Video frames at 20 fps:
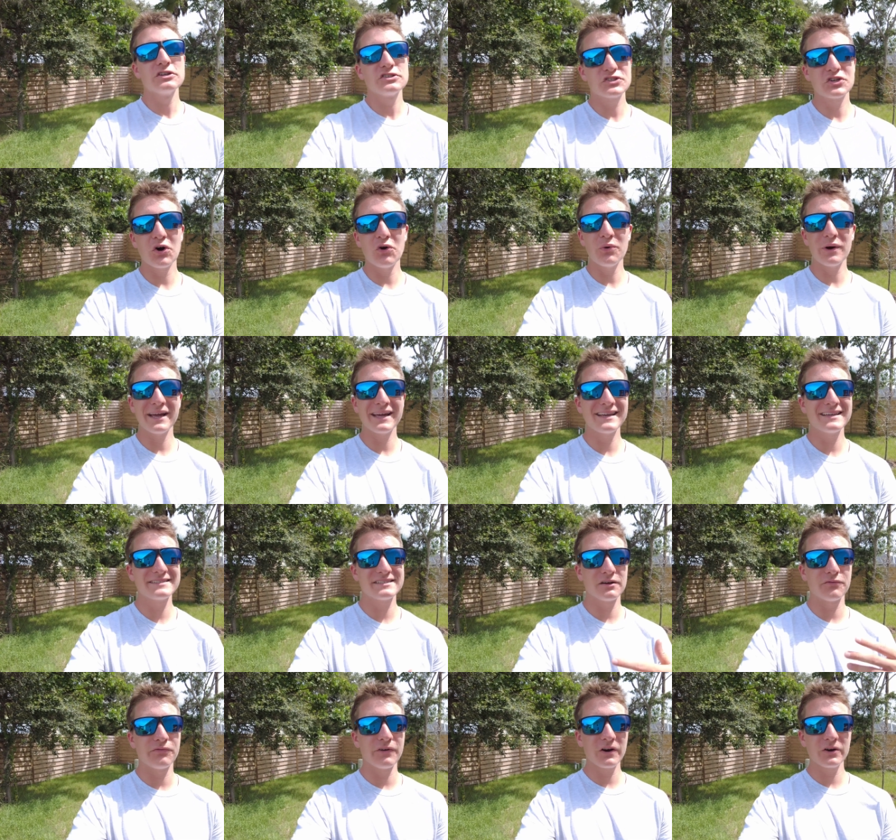So it
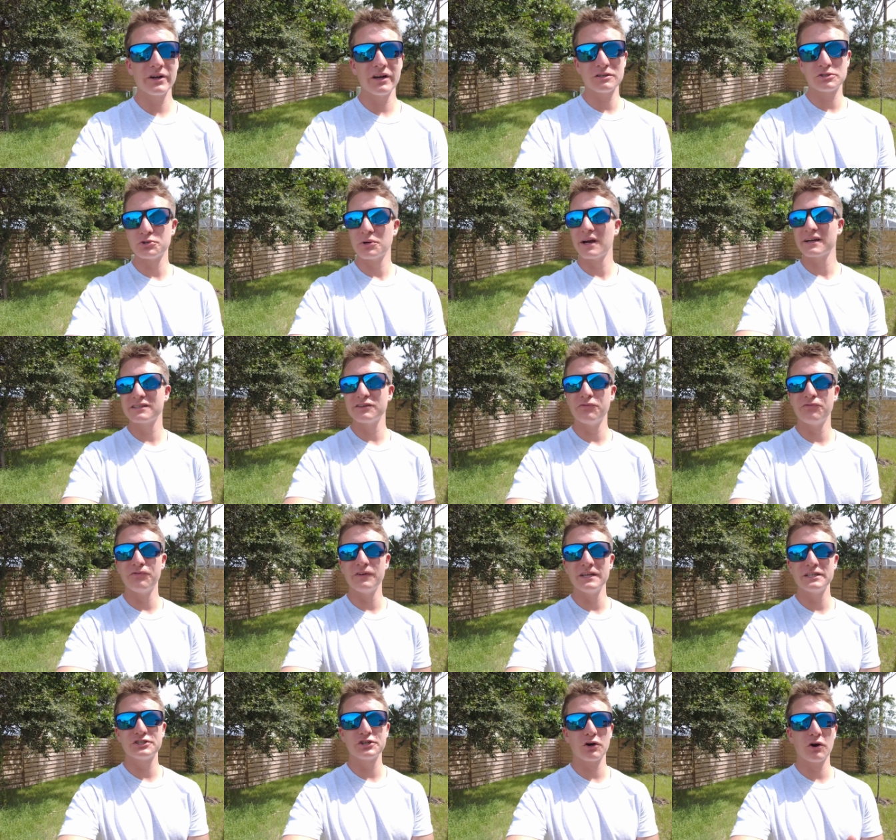is a very attractive
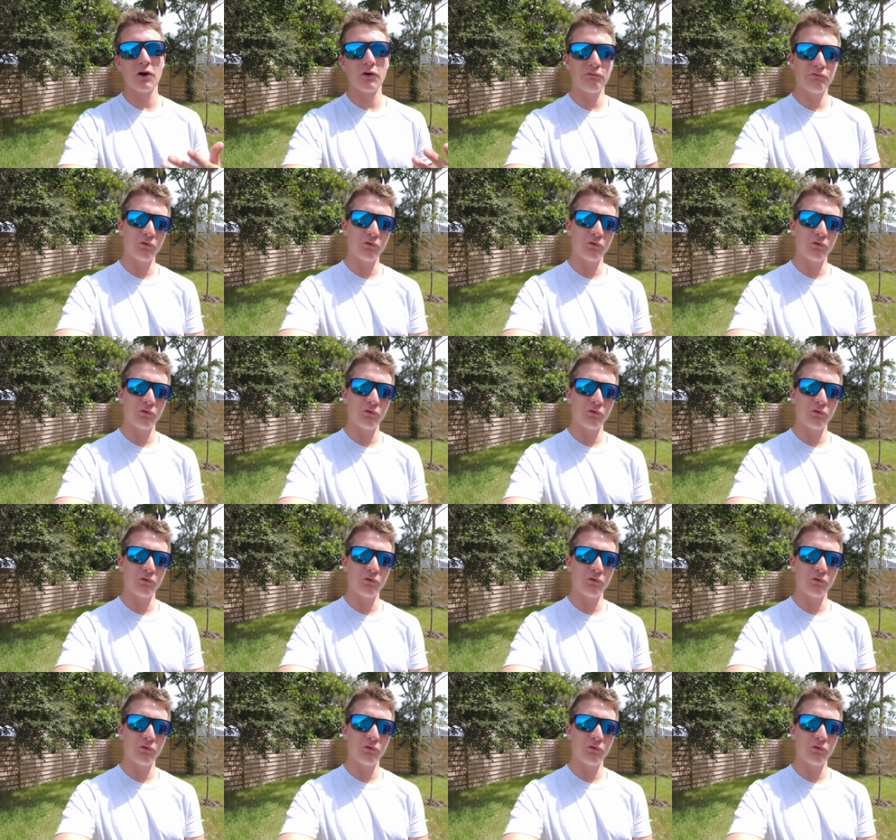feature